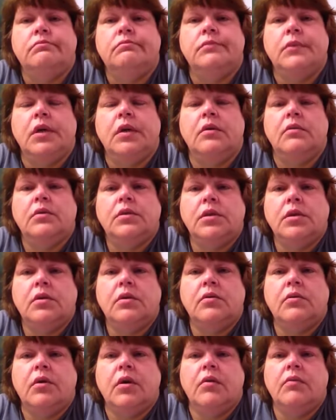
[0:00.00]
You know, took a
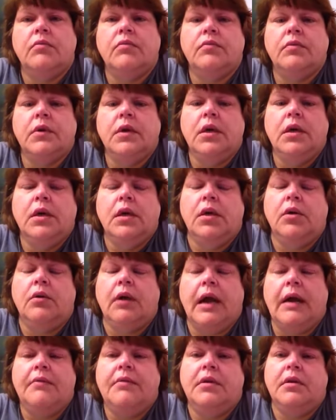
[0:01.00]

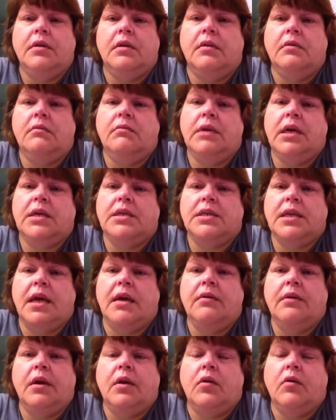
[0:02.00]
drive to the next
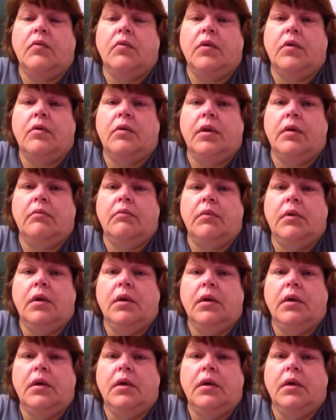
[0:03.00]
town over, and,